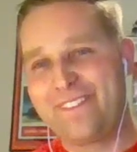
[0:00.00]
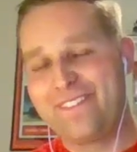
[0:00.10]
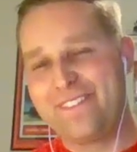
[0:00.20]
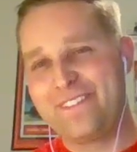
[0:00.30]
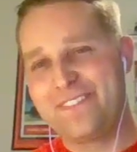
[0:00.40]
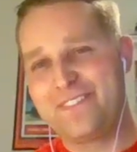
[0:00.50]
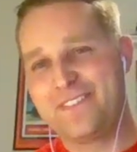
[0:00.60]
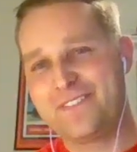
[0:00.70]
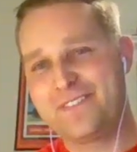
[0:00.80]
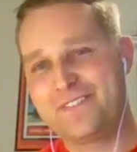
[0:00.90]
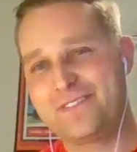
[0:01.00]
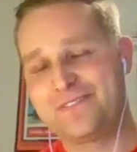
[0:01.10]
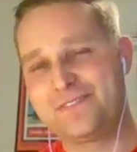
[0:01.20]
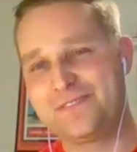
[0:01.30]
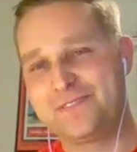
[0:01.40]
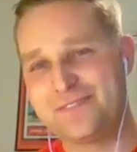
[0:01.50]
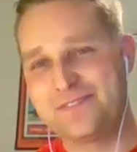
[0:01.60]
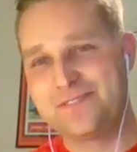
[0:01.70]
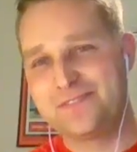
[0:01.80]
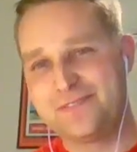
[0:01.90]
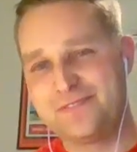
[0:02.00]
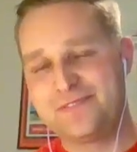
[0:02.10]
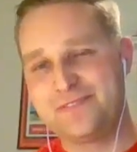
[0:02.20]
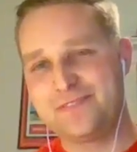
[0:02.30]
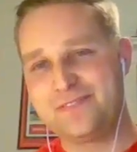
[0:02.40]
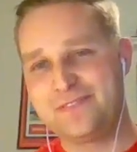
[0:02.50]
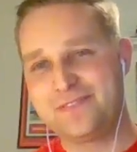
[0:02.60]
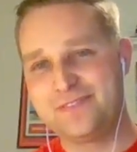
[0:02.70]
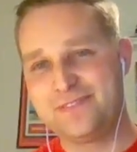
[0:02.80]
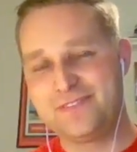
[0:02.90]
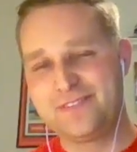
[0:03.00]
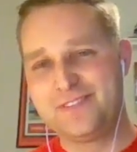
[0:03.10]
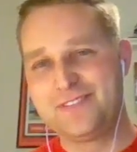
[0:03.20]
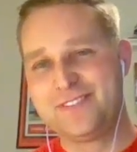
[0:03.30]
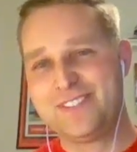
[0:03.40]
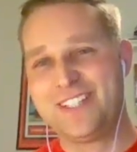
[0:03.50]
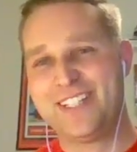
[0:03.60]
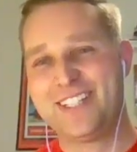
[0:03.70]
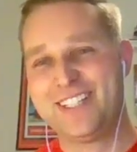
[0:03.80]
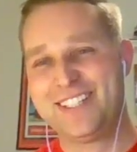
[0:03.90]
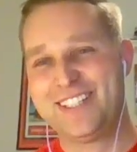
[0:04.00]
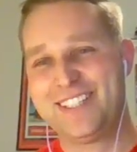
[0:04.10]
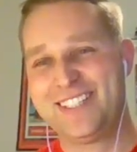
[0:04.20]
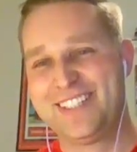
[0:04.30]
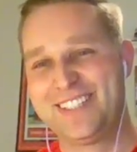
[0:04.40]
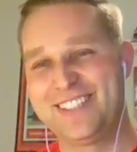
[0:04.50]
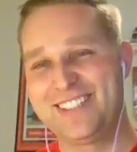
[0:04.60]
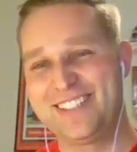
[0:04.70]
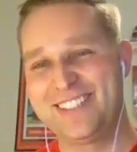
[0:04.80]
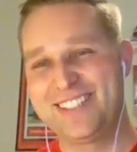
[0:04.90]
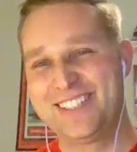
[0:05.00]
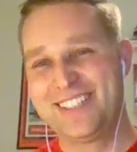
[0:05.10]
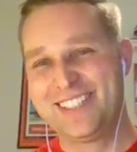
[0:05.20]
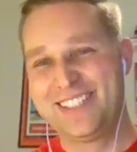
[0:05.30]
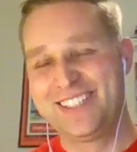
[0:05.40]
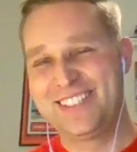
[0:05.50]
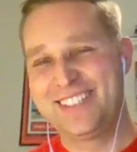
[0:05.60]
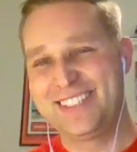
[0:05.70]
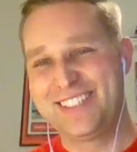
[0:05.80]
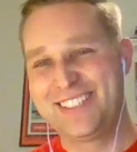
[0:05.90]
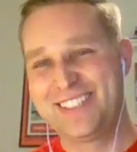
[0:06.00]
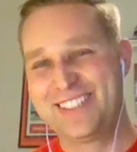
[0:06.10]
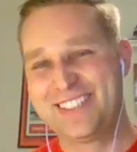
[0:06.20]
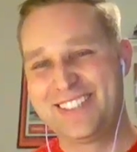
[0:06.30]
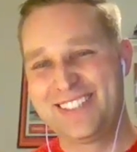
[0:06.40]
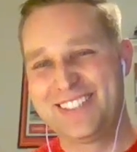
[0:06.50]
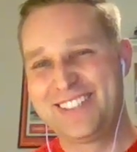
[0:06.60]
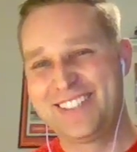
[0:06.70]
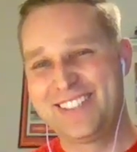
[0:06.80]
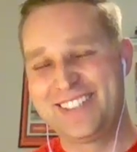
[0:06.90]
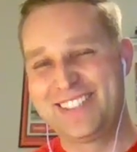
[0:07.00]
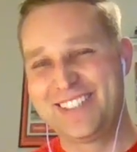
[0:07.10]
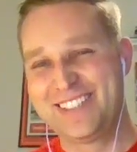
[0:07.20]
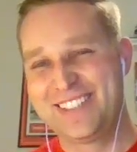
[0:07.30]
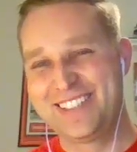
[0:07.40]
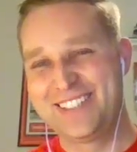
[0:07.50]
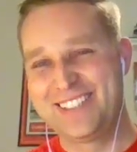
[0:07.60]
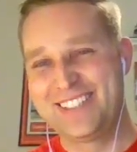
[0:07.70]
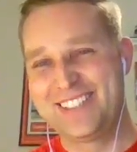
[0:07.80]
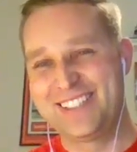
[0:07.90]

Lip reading: This person isn't speaking.